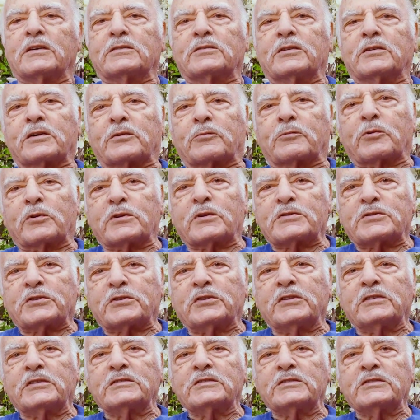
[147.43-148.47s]
the
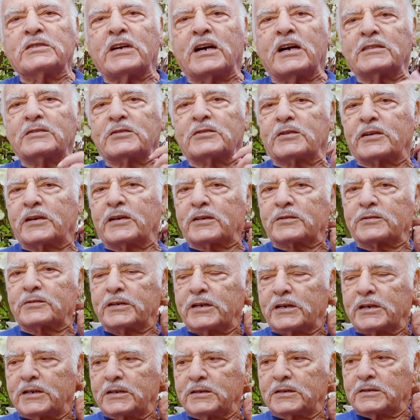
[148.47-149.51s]
Christians other
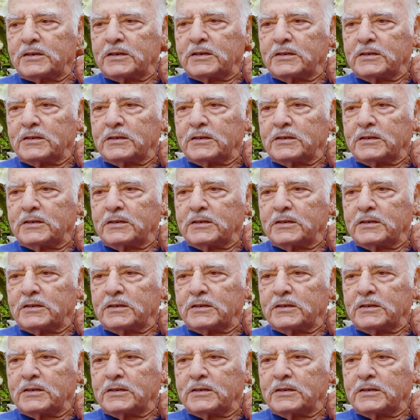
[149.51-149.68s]
area.